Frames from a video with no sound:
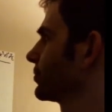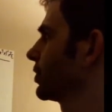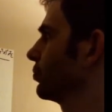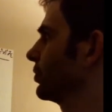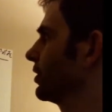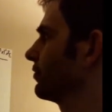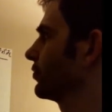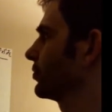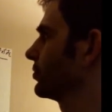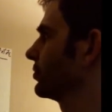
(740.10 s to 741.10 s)

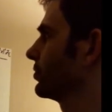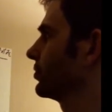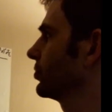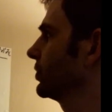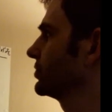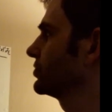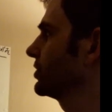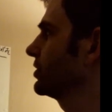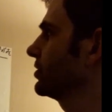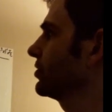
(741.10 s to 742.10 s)
whatever is
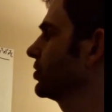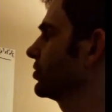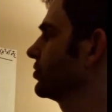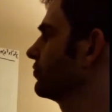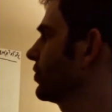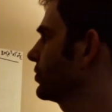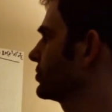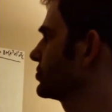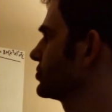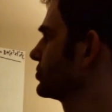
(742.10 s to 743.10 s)
in the
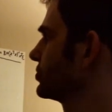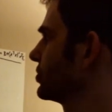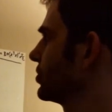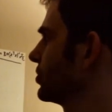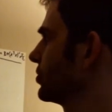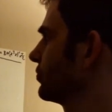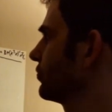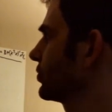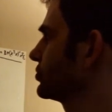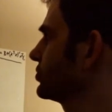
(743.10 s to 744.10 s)
variance
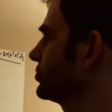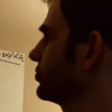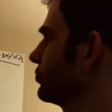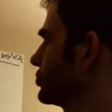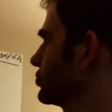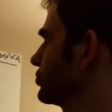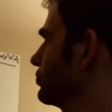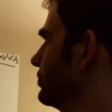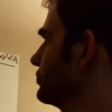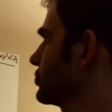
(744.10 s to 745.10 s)
function, which
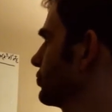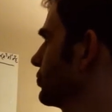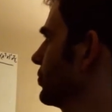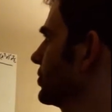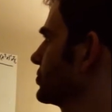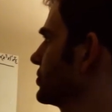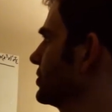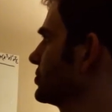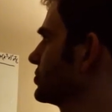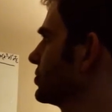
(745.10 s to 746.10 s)
we've just rewritten as
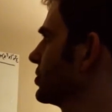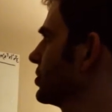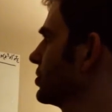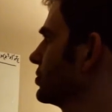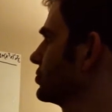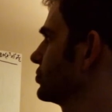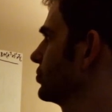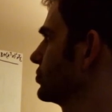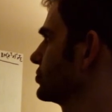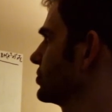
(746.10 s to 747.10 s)
this. So
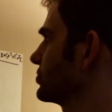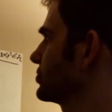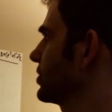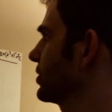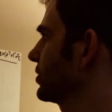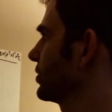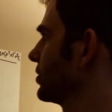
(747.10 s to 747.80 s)
it's this thing